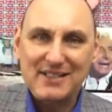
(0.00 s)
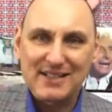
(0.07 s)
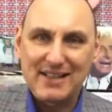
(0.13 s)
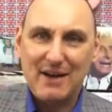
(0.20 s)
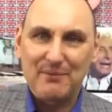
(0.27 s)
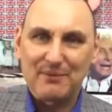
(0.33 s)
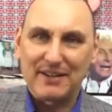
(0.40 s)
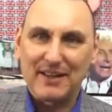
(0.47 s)

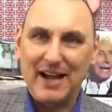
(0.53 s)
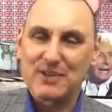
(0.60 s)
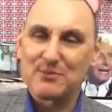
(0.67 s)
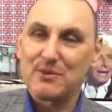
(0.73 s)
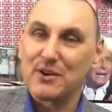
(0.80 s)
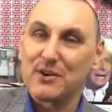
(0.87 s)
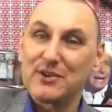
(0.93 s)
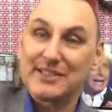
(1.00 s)
That's lovely.
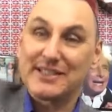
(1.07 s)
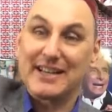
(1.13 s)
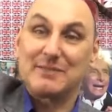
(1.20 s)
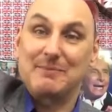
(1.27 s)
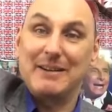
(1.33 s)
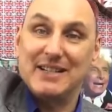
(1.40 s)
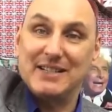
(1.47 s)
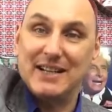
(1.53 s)
That is. We've got
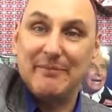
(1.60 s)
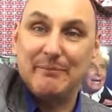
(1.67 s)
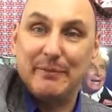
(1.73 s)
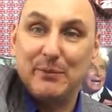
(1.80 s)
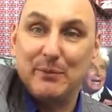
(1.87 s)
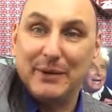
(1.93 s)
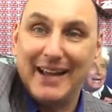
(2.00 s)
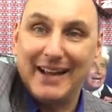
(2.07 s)
six minutes
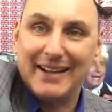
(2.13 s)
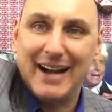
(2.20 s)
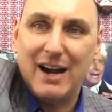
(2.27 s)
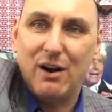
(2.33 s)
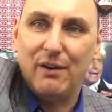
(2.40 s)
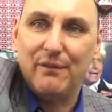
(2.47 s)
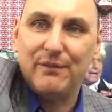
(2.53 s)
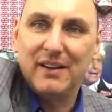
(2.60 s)
left before we get
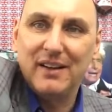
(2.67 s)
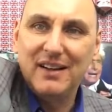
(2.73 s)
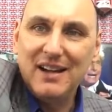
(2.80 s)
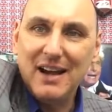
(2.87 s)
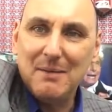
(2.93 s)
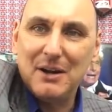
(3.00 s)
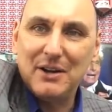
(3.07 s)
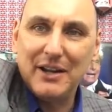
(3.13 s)
cut off.
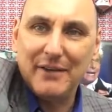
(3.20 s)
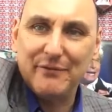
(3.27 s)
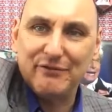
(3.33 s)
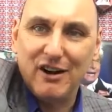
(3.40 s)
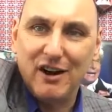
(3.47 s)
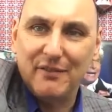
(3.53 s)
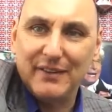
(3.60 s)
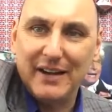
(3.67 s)
I'm only
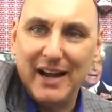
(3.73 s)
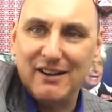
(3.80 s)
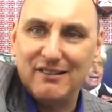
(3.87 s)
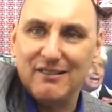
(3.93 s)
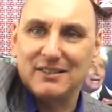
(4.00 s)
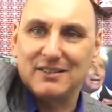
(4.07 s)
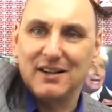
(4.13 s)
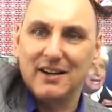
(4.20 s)
here for half an
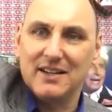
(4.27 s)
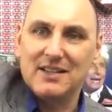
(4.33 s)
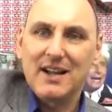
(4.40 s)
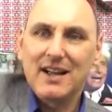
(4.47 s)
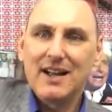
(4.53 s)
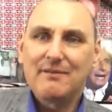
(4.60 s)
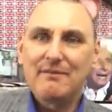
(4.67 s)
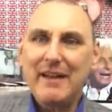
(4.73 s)
hour. All right, darling.